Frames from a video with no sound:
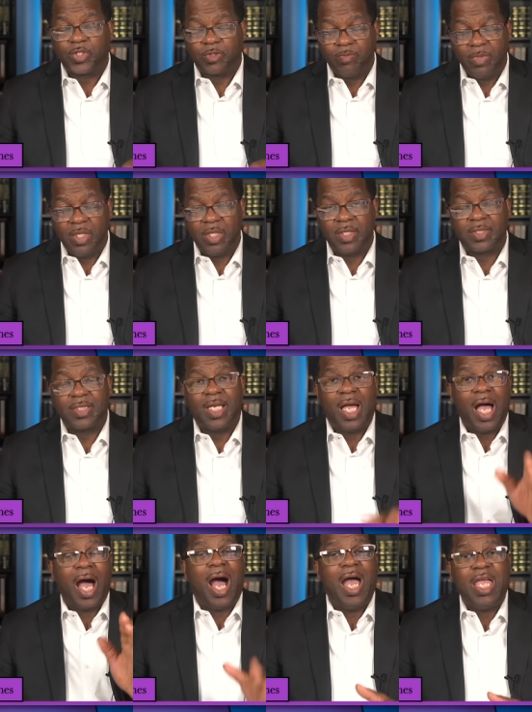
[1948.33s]
which
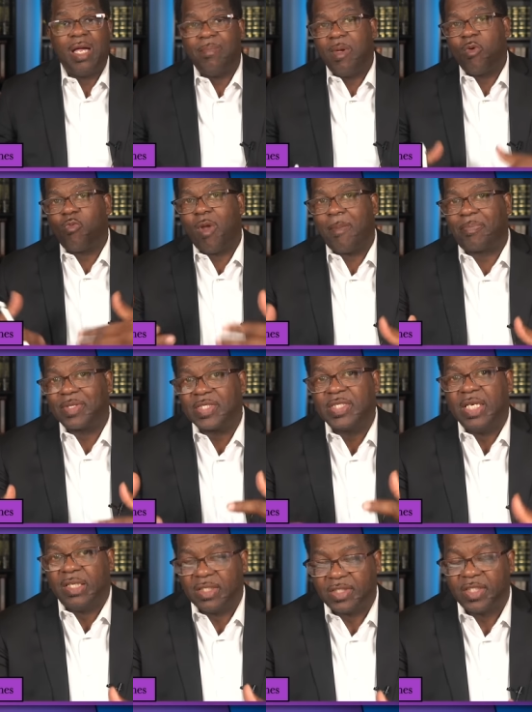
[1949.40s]
means I am a
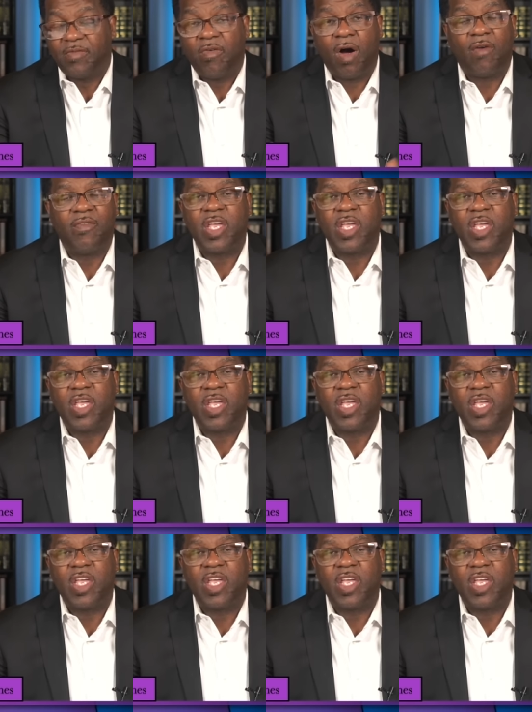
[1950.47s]
representative